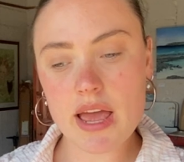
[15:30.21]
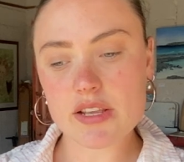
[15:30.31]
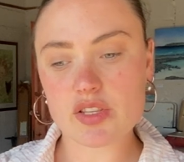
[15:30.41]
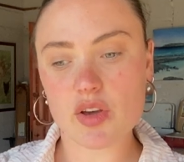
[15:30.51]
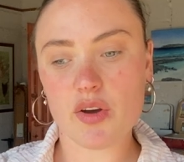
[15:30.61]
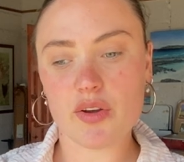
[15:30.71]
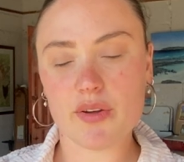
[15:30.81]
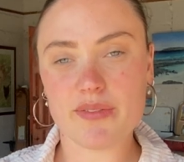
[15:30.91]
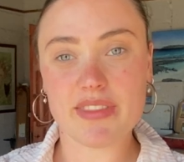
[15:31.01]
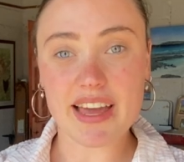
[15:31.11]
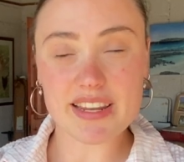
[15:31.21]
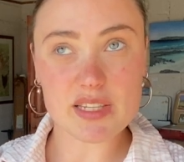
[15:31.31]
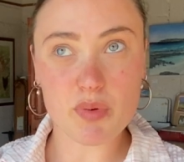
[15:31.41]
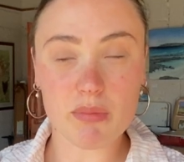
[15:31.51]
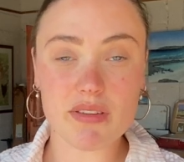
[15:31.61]
So that is
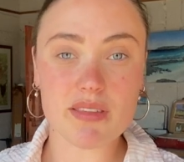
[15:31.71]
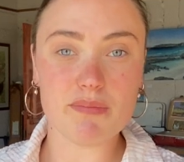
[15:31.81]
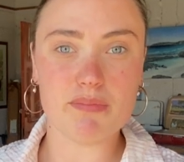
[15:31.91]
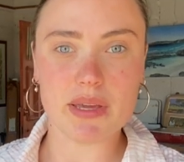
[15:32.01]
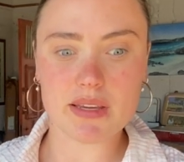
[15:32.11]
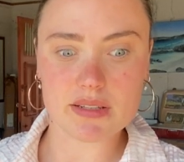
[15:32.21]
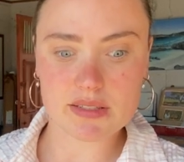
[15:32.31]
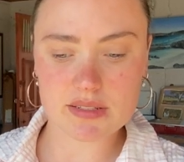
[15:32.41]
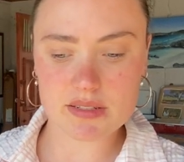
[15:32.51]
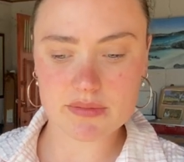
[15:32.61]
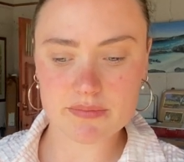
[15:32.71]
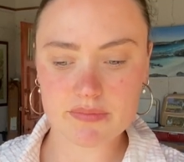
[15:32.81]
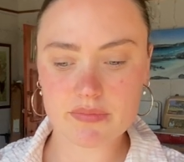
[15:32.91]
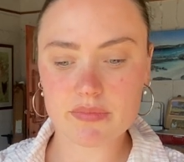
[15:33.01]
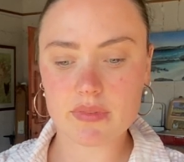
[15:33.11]
probably the biggest
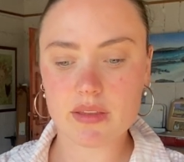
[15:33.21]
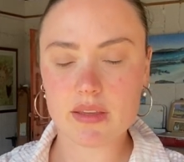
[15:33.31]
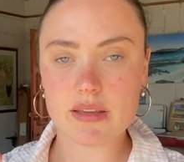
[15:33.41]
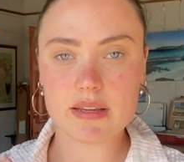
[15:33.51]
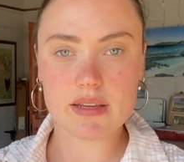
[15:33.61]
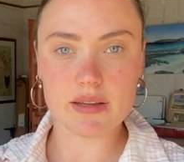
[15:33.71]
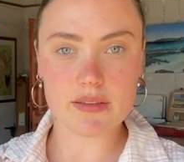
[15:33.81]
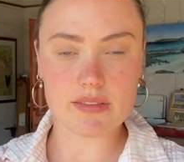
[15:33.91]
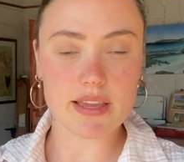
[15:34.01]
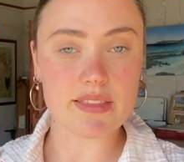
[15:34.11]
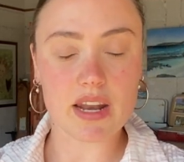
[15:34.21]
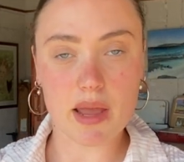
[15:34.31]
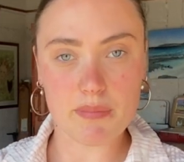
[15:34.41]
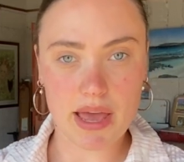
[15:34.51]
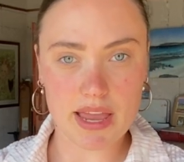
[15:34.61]
thing that
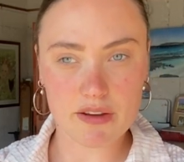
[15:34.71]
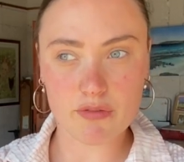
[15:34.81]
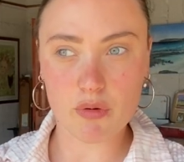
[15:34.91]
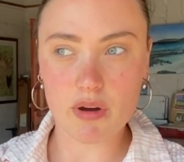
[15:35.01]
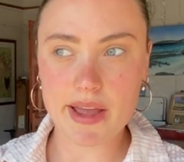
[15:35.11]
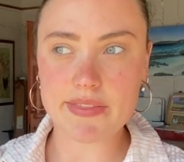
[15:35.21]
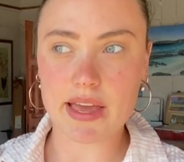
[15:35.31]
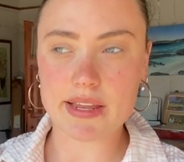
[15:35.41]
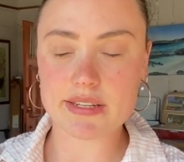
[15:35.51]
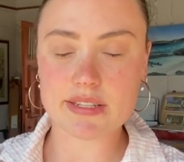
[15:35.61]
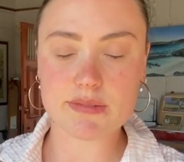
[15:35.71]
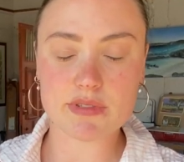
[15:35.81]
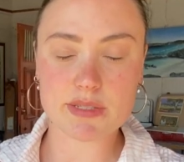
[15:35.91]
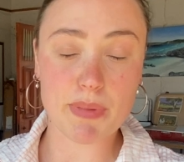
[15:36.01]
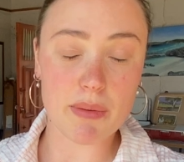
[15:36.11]
I'm paying for and that
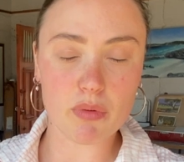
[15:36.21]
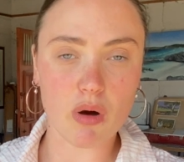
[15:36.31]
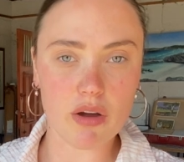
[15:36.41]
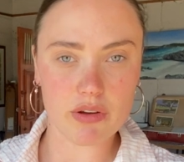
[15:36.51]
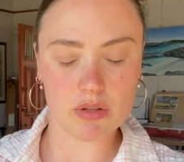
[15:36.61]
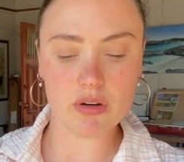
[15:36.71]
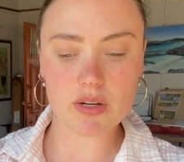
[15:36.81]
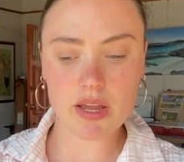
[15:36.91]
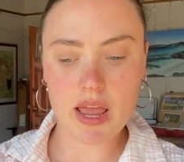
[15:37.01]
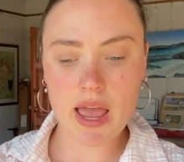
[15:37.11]
people overlook.